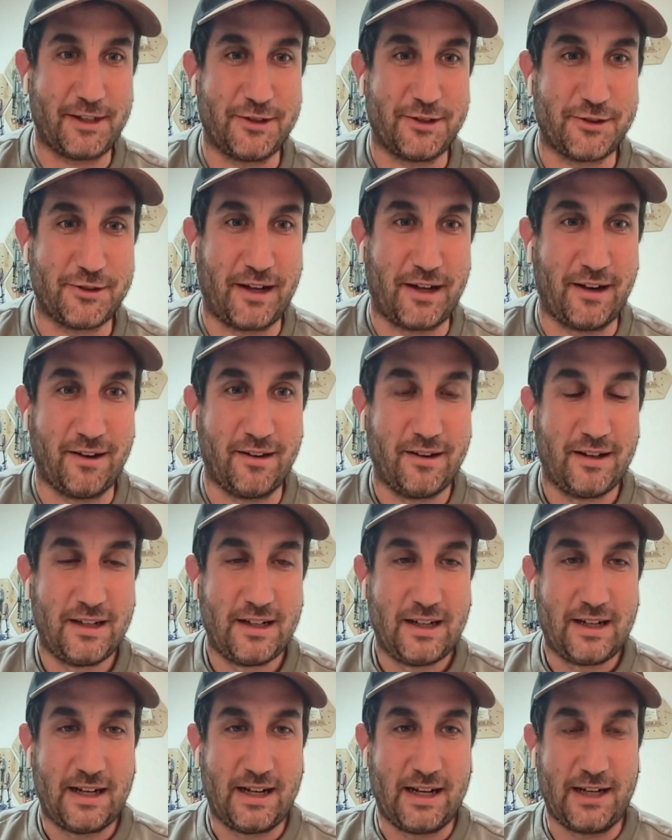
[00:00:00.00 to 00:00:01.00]
very
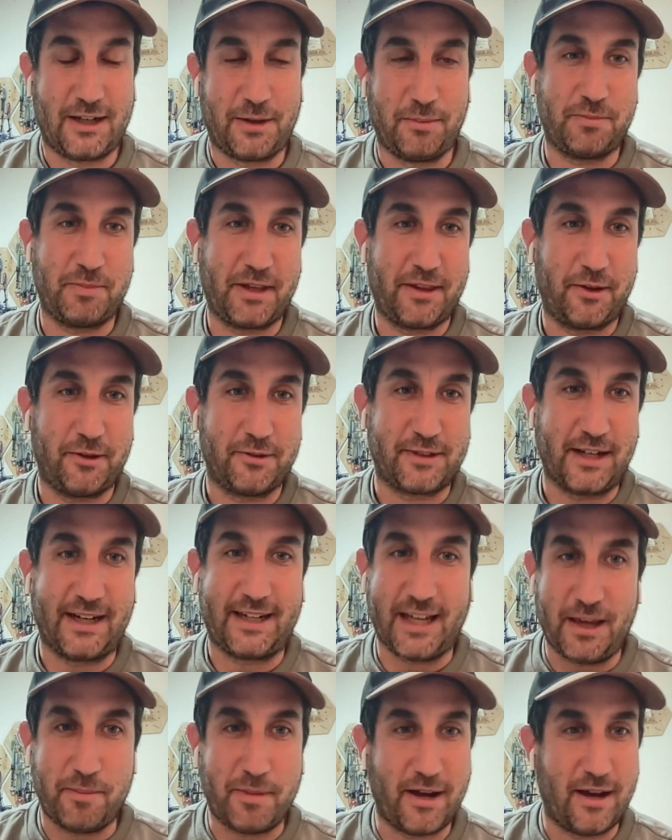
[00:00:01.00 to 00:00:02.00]
traditional communication
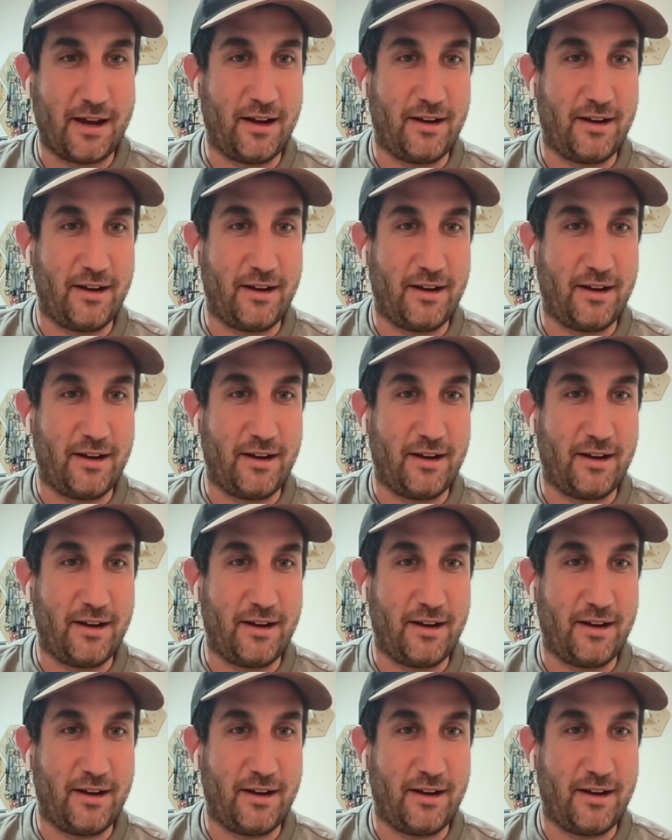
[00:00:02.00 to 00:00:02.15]
methods like